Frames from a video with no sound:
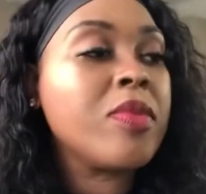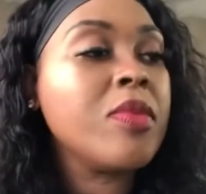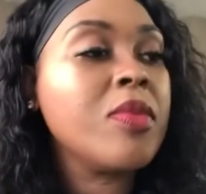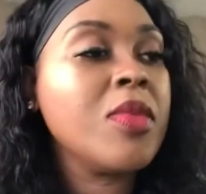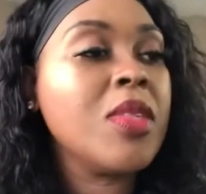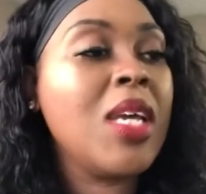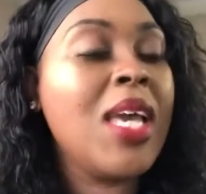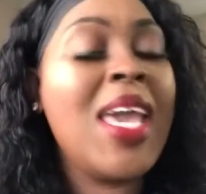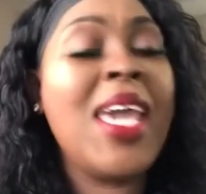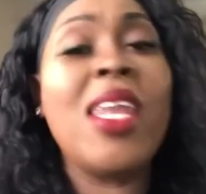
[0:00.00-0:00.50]

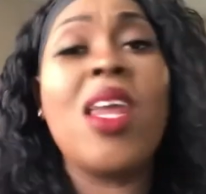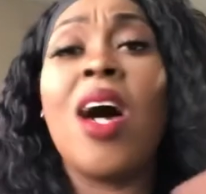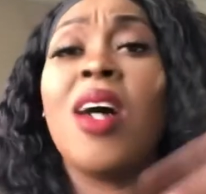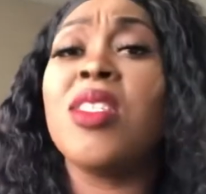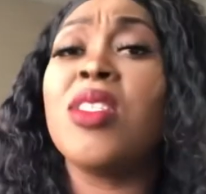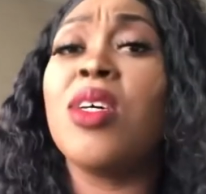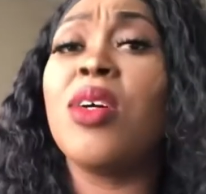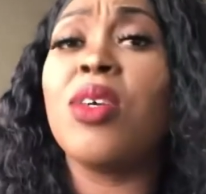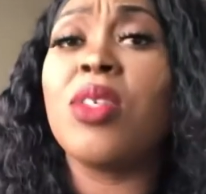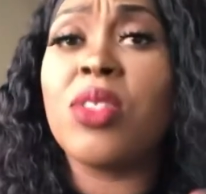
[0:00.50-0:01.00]
And
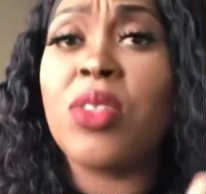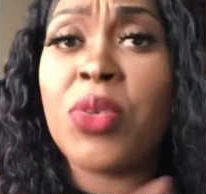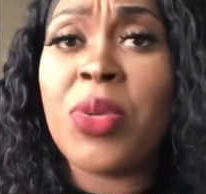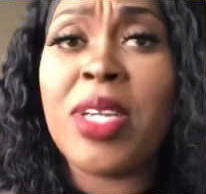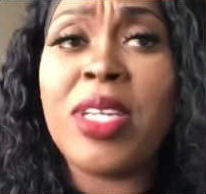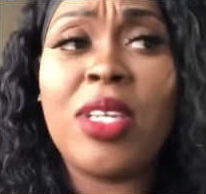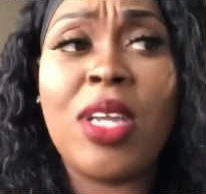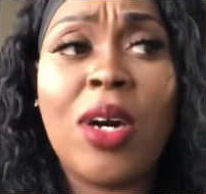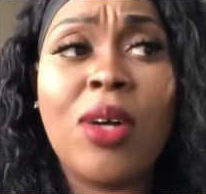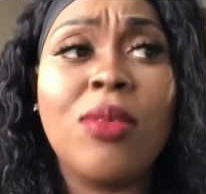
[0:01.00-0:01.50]
also,
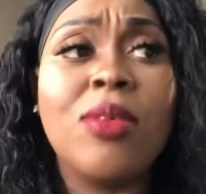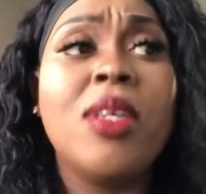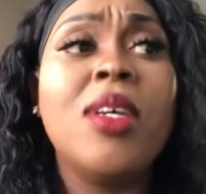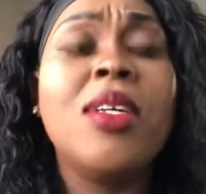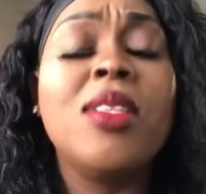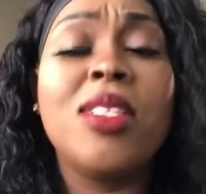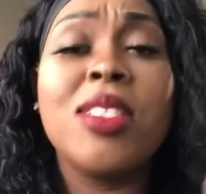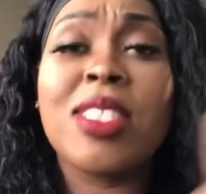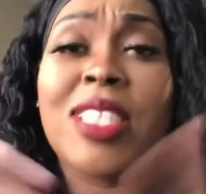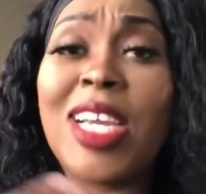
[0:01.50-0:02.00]
quick note,
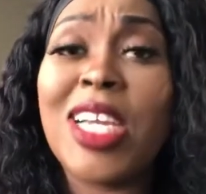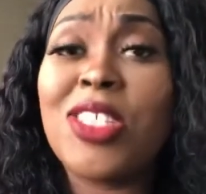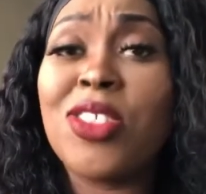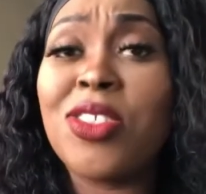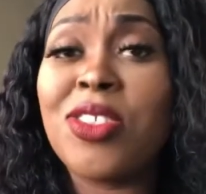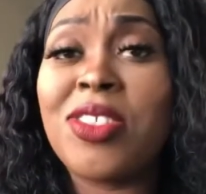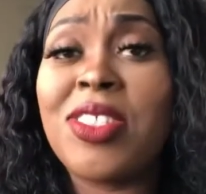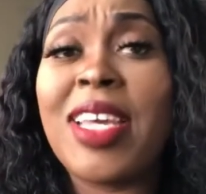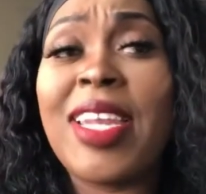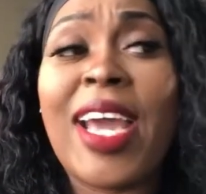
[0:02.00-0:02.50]
the
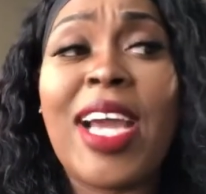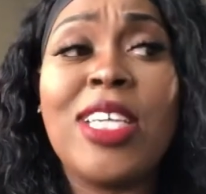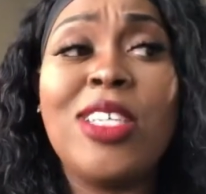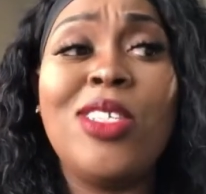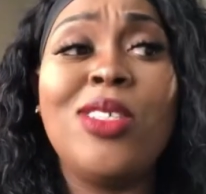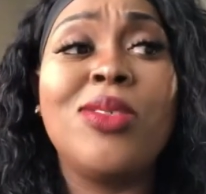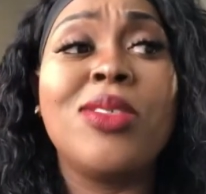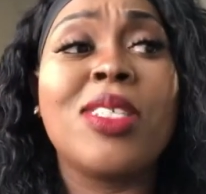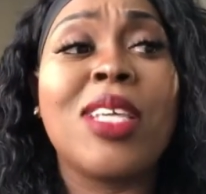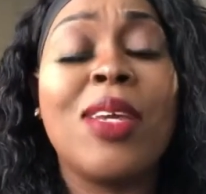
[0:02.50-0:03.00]
schedulers that I
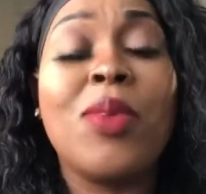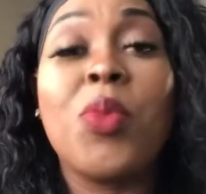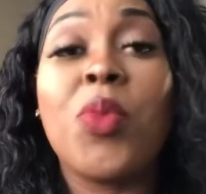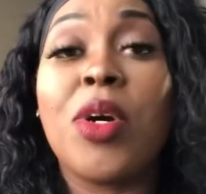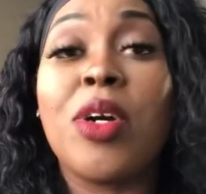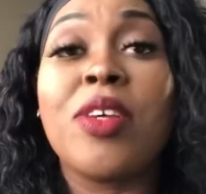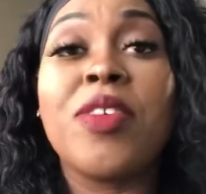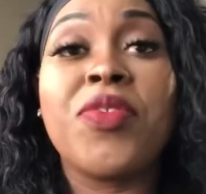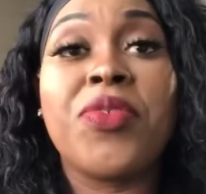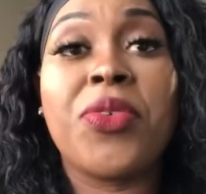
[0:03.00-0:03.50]
use can
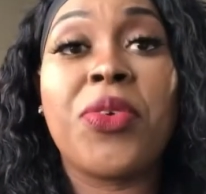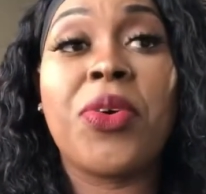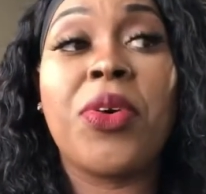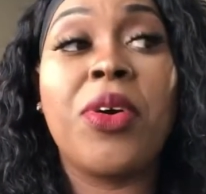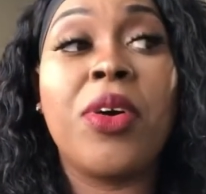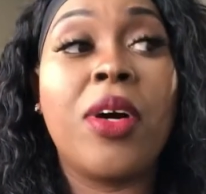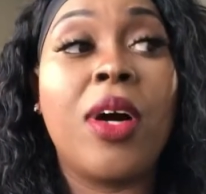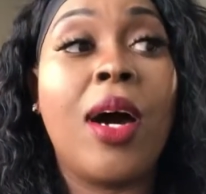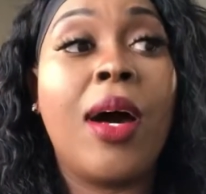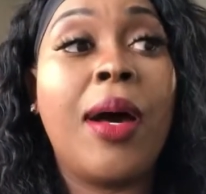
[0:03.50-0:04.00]
work
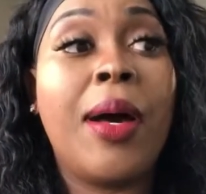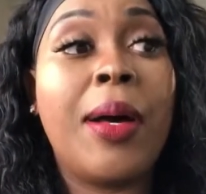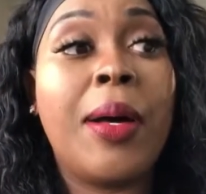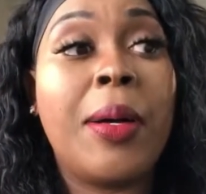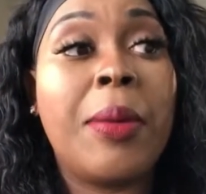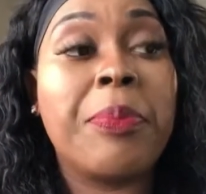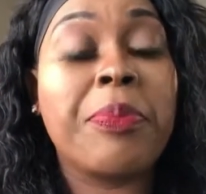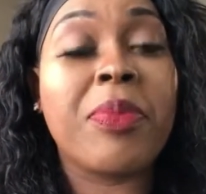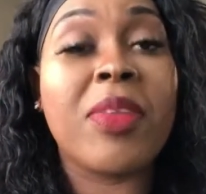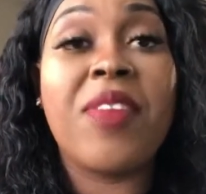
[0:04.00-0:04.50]
for
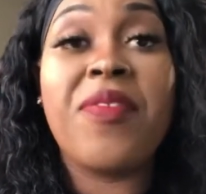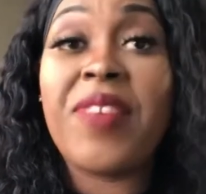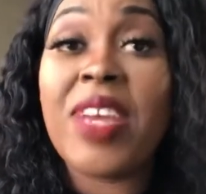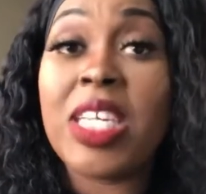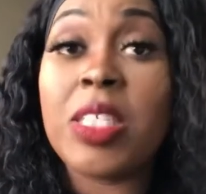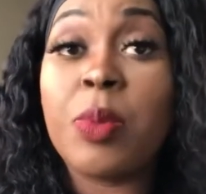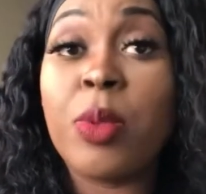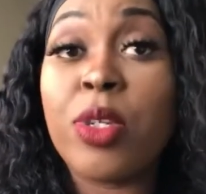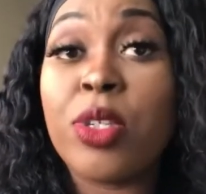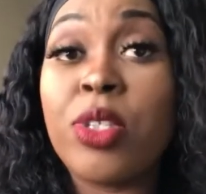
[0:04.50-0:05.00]

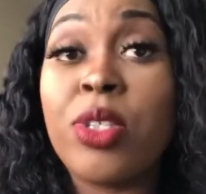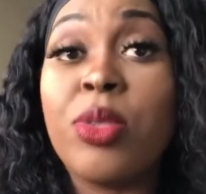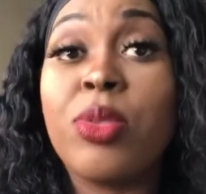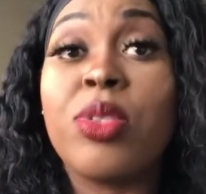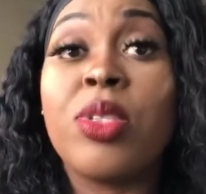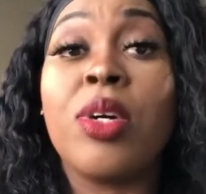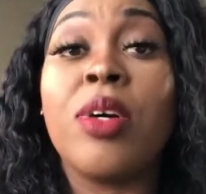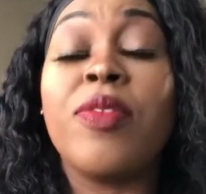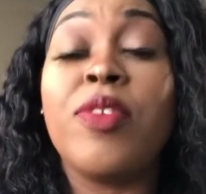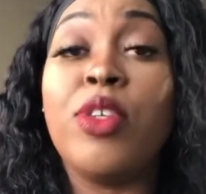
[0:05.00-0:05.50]
Facebook too.
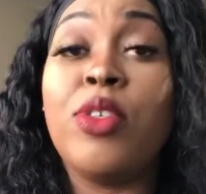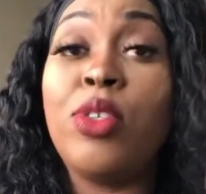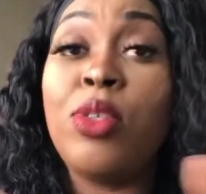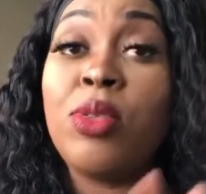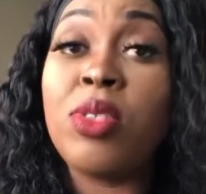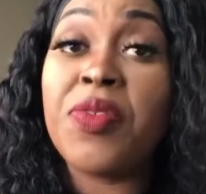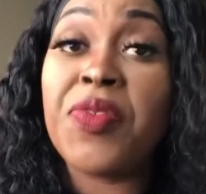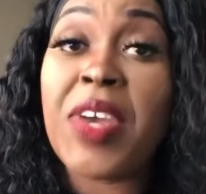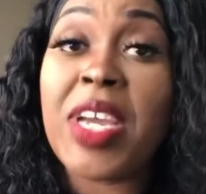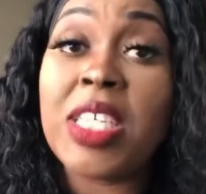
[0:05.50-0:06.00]
So if you
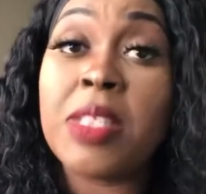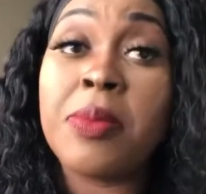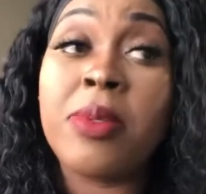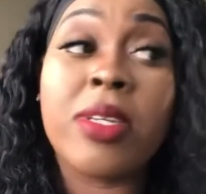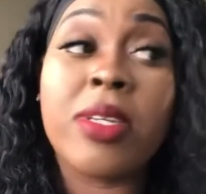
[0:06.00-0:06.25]
use Facebook in